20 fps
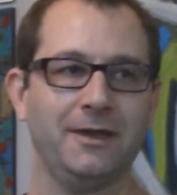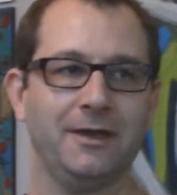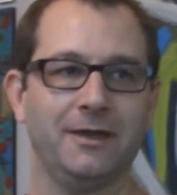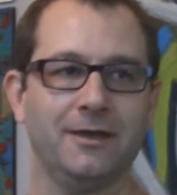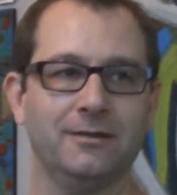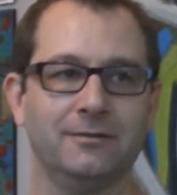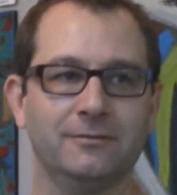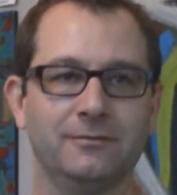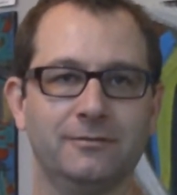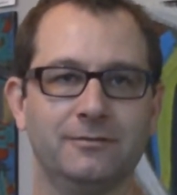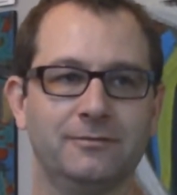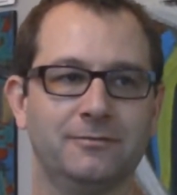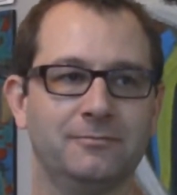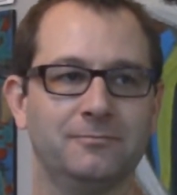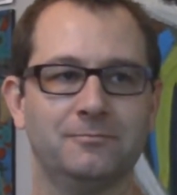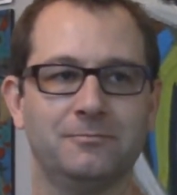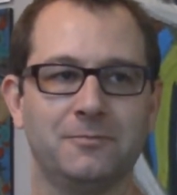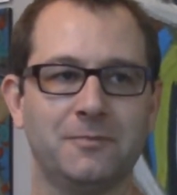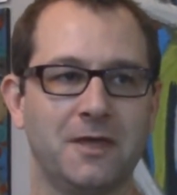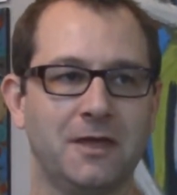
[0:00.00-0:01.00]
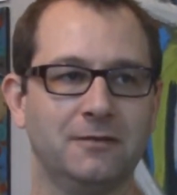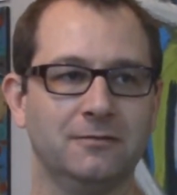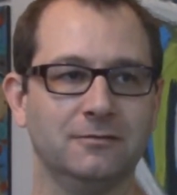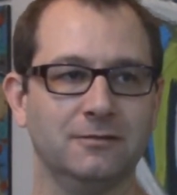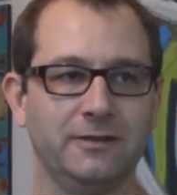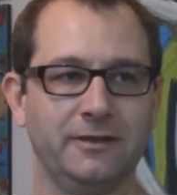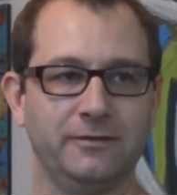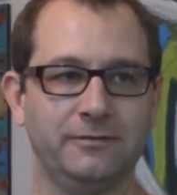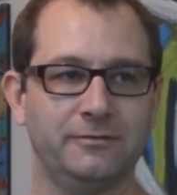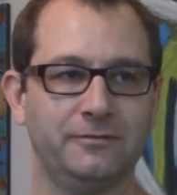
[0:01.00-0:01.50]
and
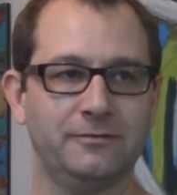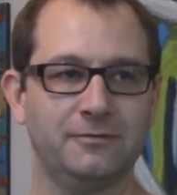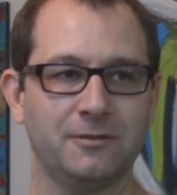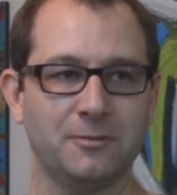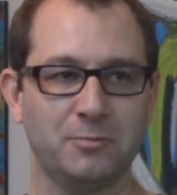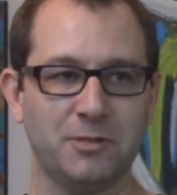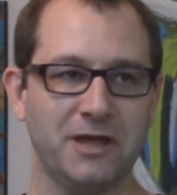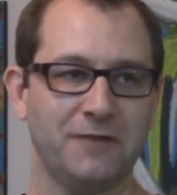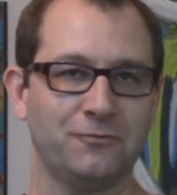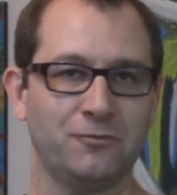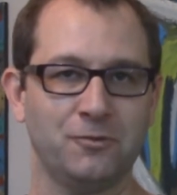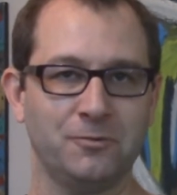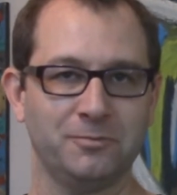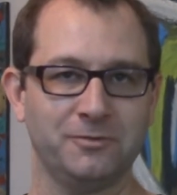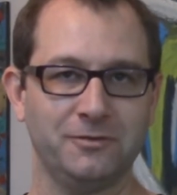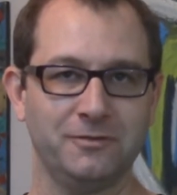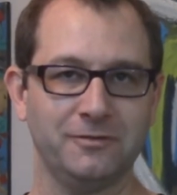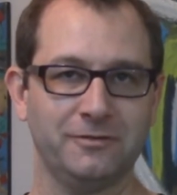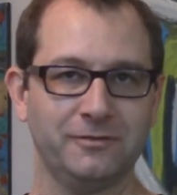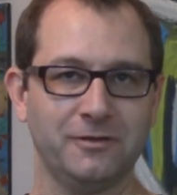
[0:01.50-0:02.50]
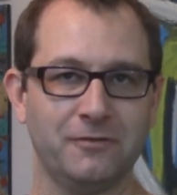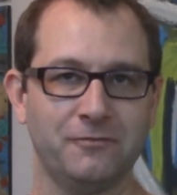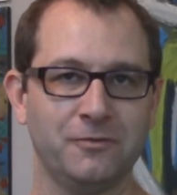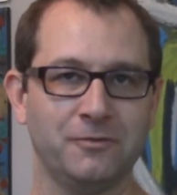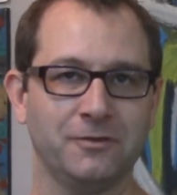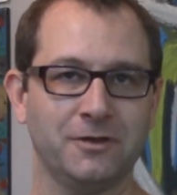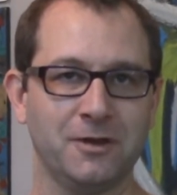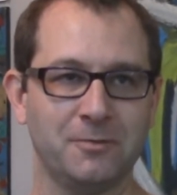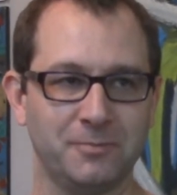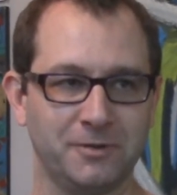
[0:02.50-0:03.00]
then lease the platform to the cell
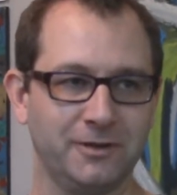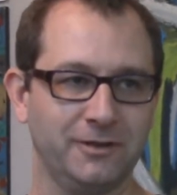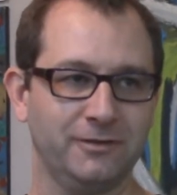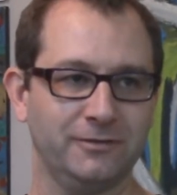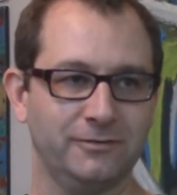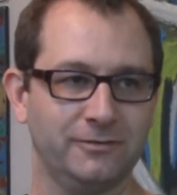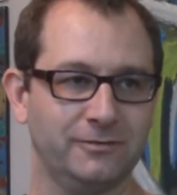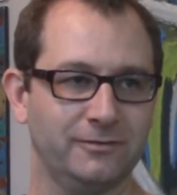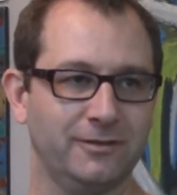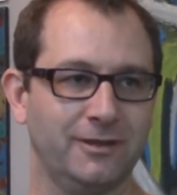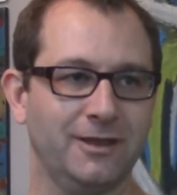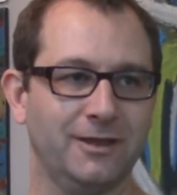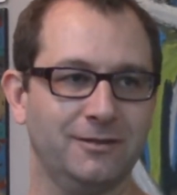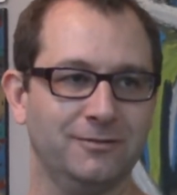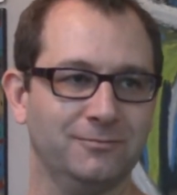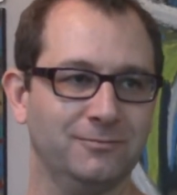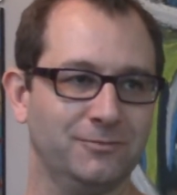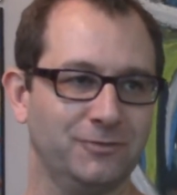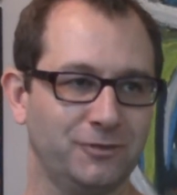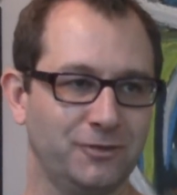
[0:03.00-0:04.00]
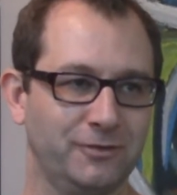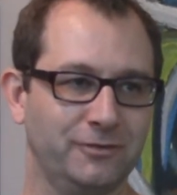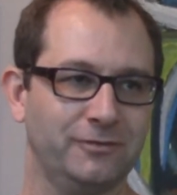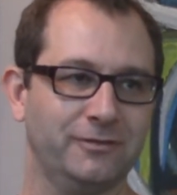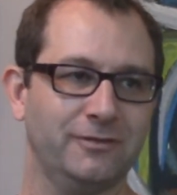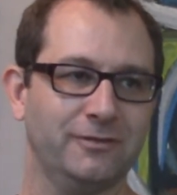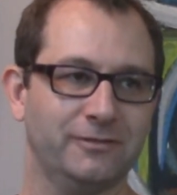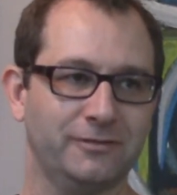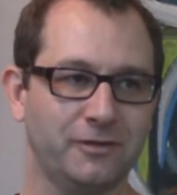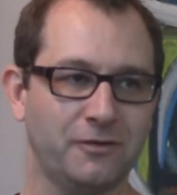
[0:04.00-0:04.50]
phone companies, and so you
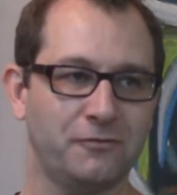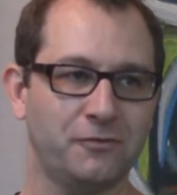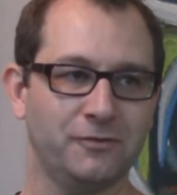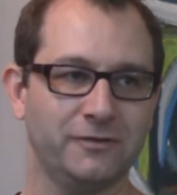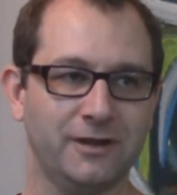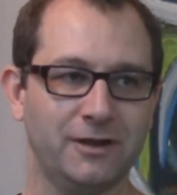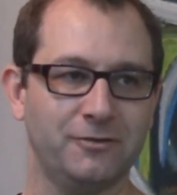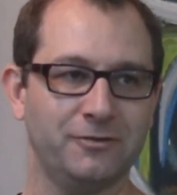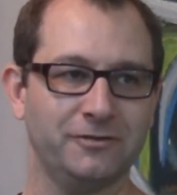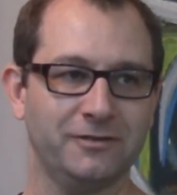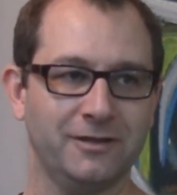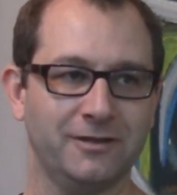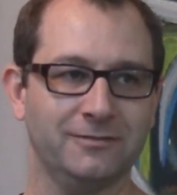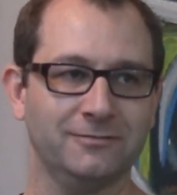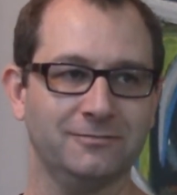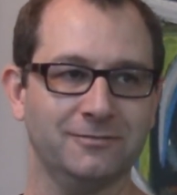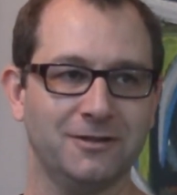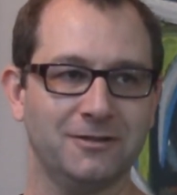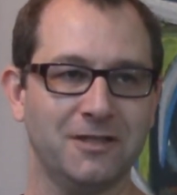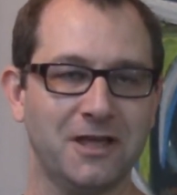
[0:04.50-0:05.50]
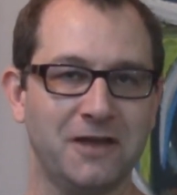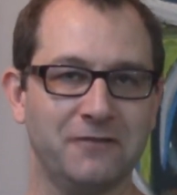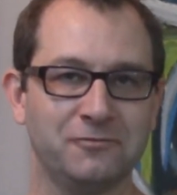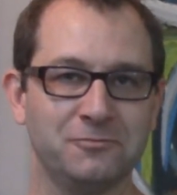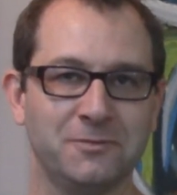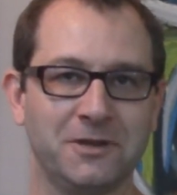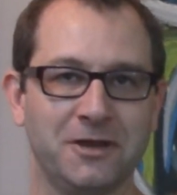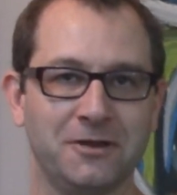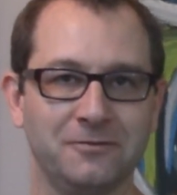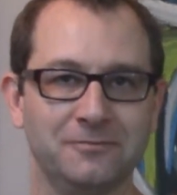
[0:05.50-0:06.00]
see the cell phone towers on a lot of
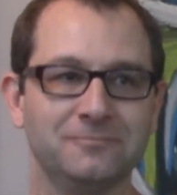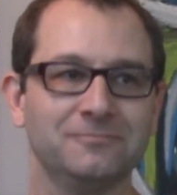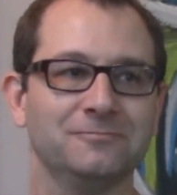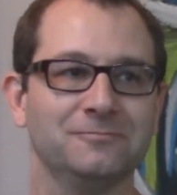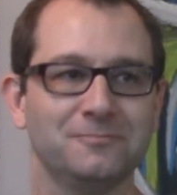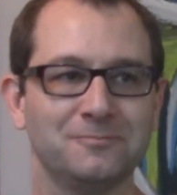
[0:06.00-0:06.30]
them now.